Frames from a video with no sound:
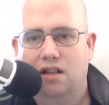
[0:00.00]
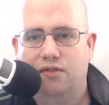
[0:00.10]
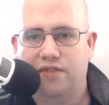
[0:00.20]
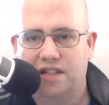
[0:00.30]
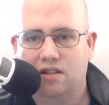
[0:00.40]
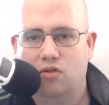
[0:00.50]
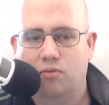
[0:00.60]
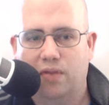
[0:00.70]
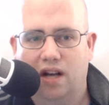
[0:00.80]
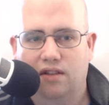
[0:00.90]
a
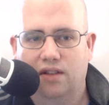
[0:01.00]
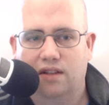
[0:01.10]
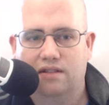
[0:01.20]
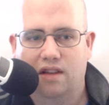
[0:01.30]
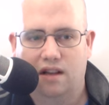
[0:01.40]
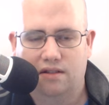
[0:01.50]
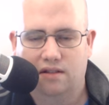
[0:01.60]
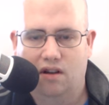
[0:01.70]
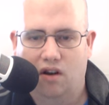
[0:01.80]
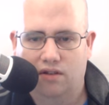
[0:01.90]
physical button that
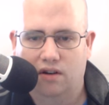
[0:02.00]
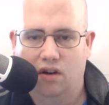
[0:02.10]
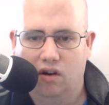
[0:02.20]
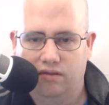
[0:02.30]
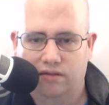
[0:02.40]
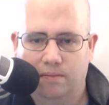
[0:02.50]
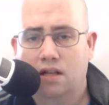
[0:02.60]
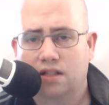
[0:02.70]
turns it on and off